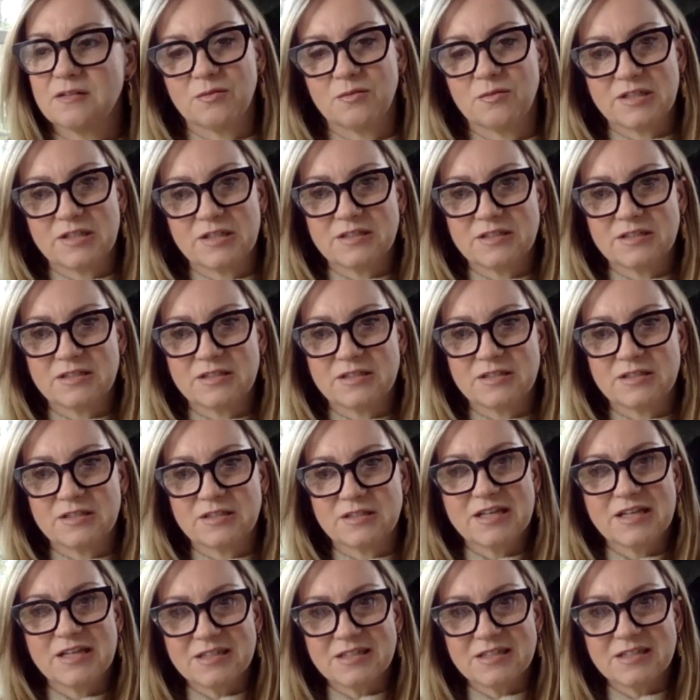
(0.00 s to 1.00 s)

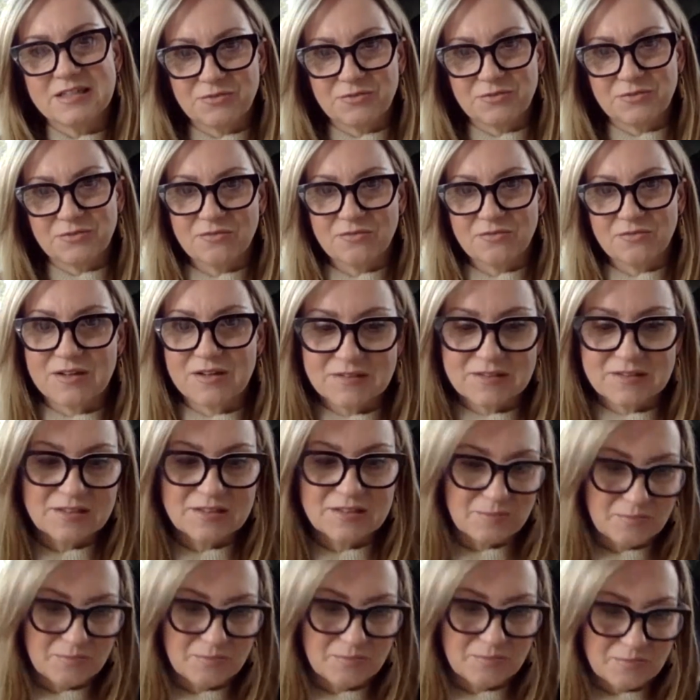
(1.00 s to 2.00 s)
attending different events, and
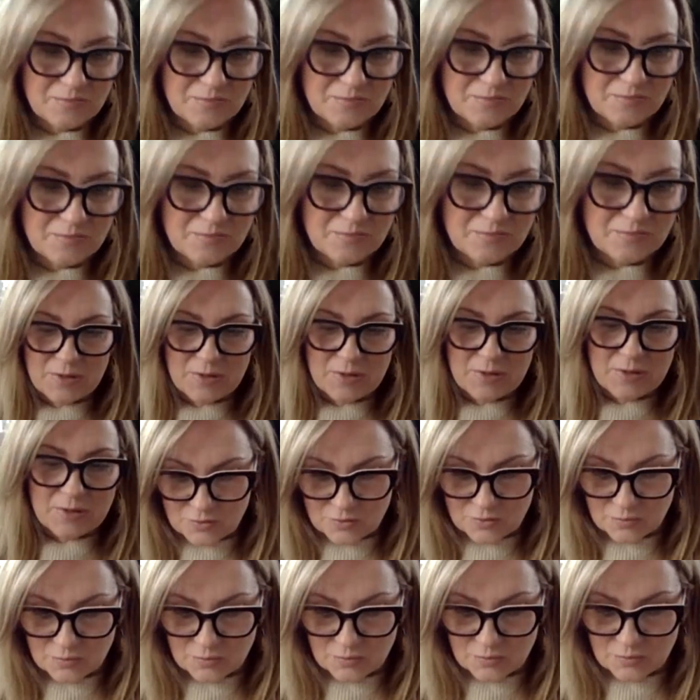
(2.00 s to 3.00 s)
wedding
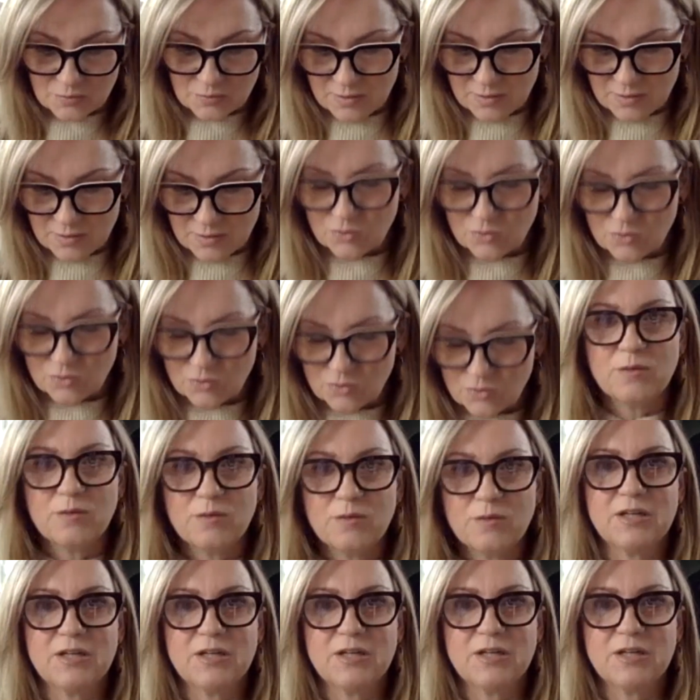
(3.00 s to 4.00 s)
planners would be
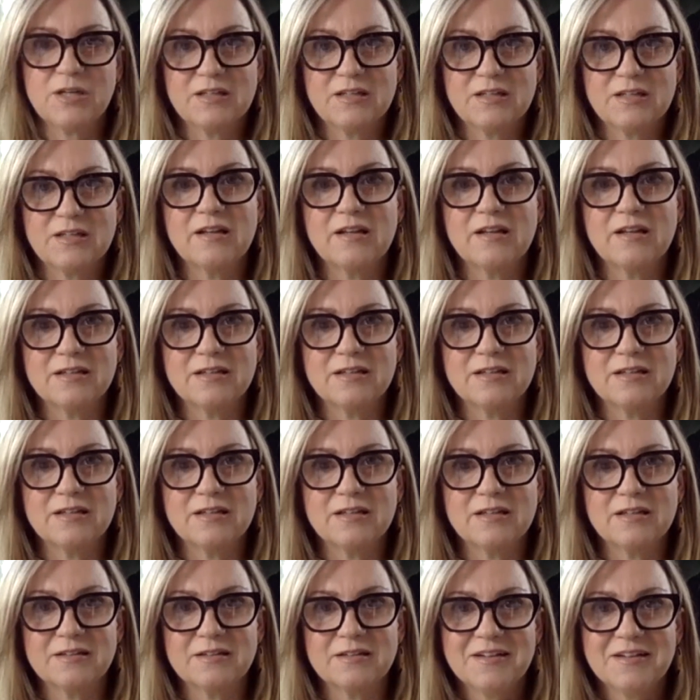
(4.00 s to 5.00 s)
screaming and yelling and
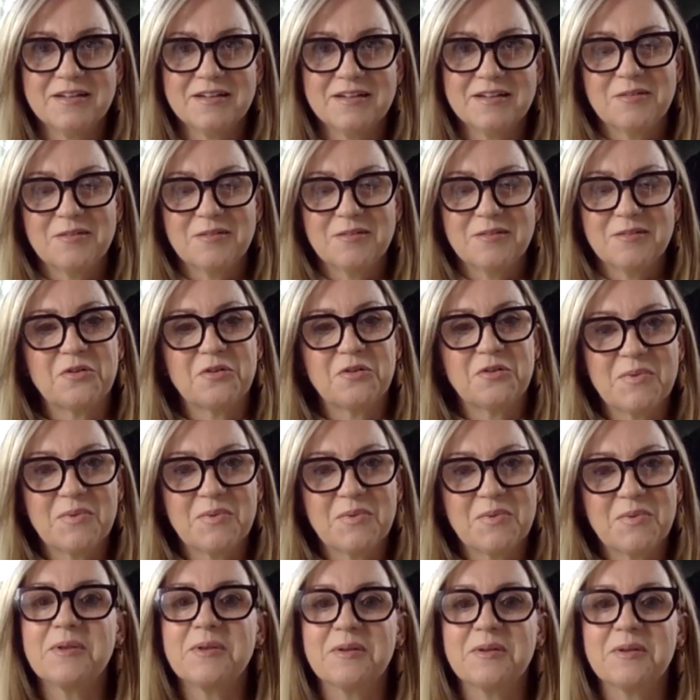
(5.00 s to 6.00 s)
ordering people
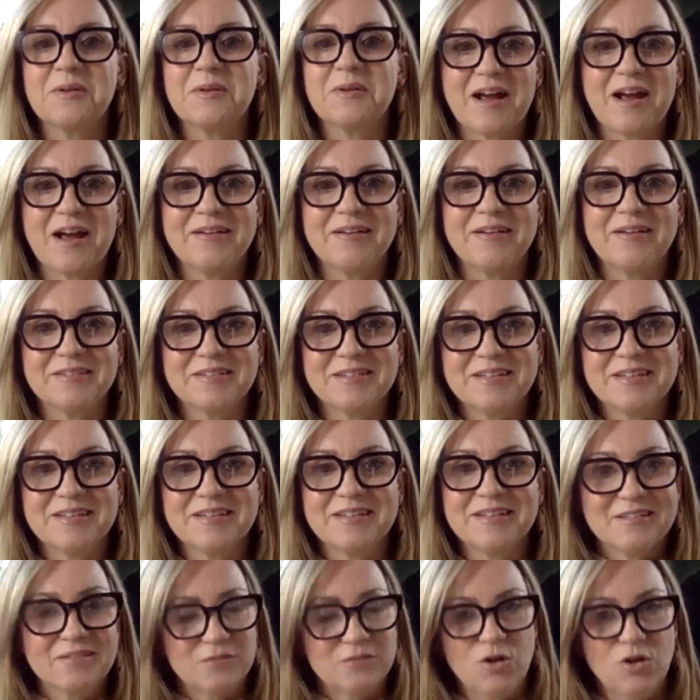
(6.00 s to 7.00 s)
around.
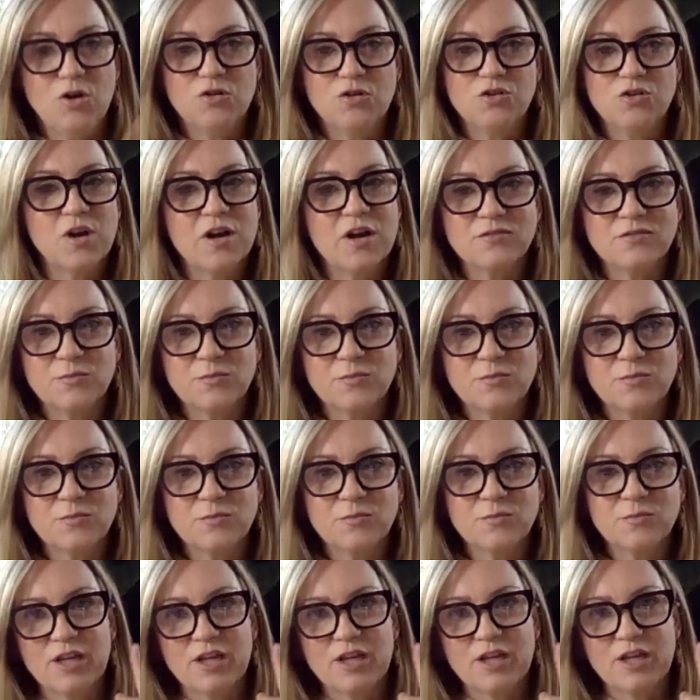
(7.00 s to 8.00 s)
no, you have to put the
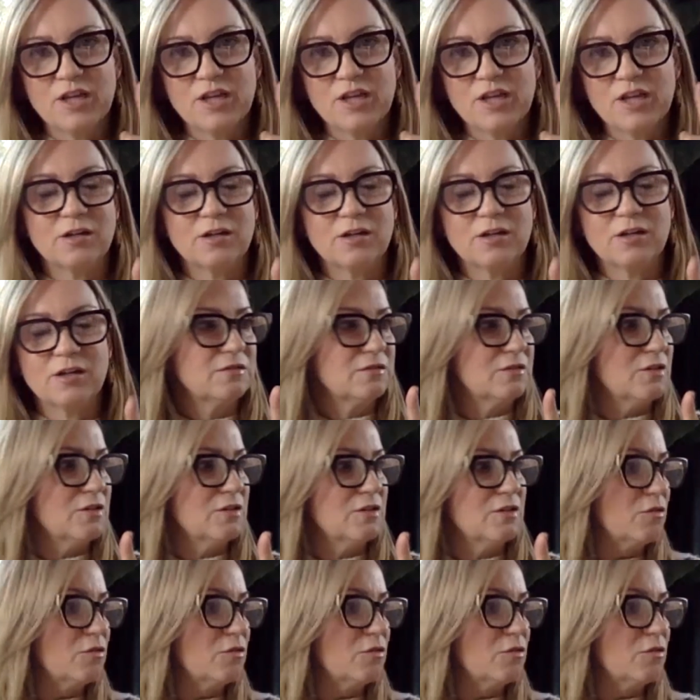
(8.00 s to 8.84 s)
cake here. And no,